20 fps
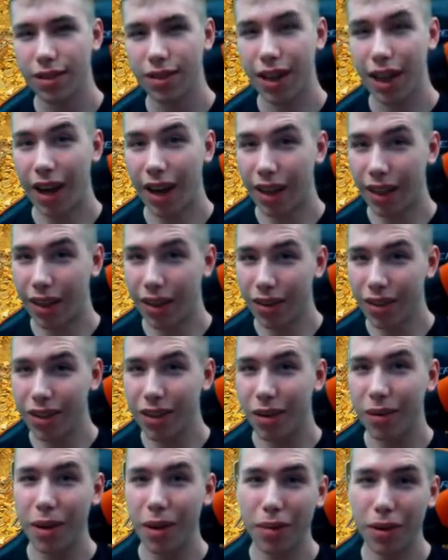And those are
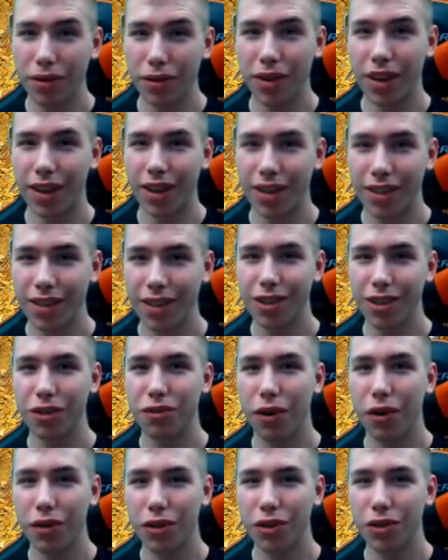way more fun. Look
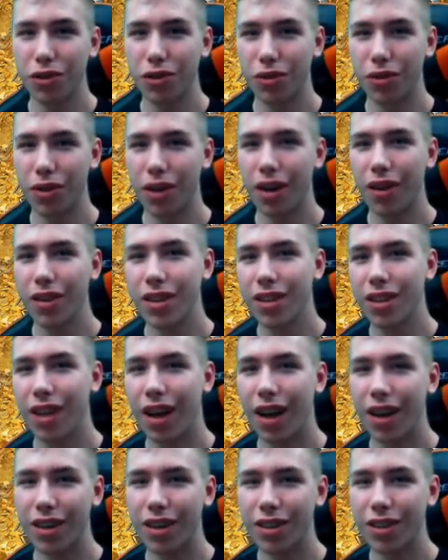forward to Renounced
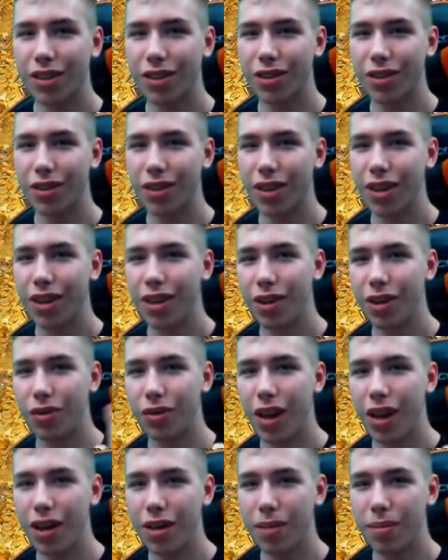Darkness, to
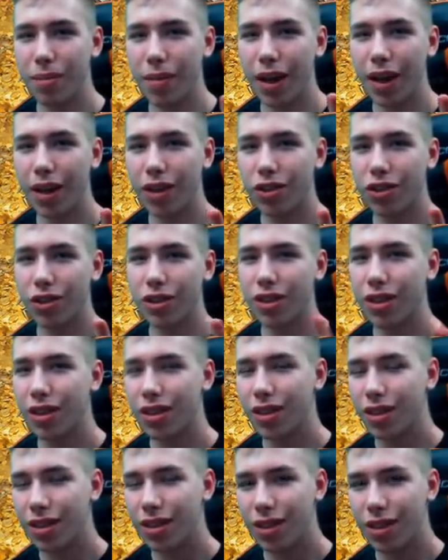Random Mage,
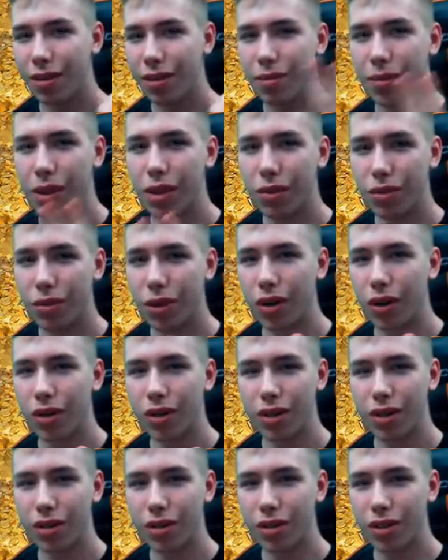Mill Rogue,
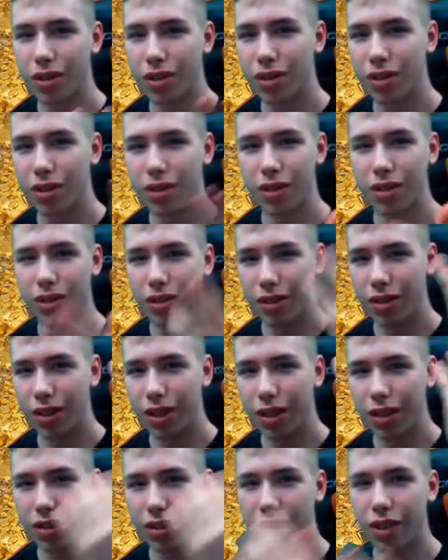or
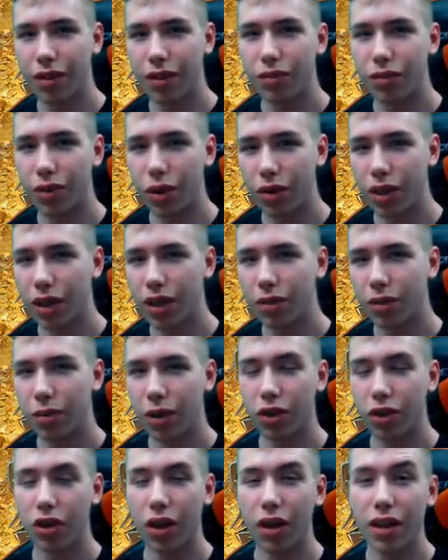Steel Stuff Rogue
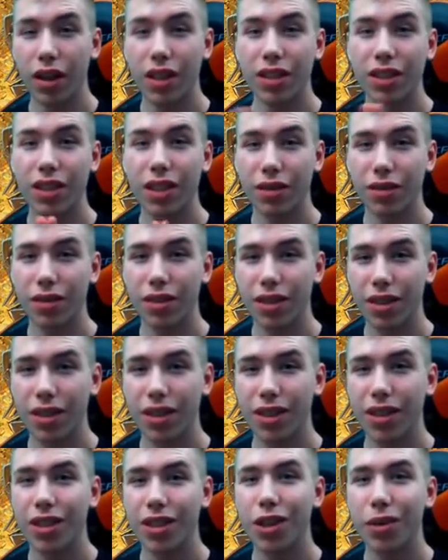Espionage, all that stuff.
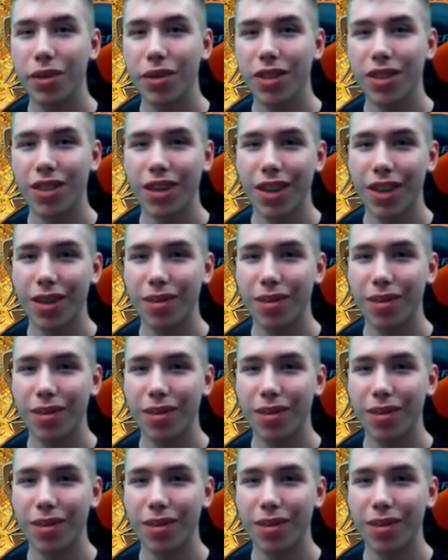You will see.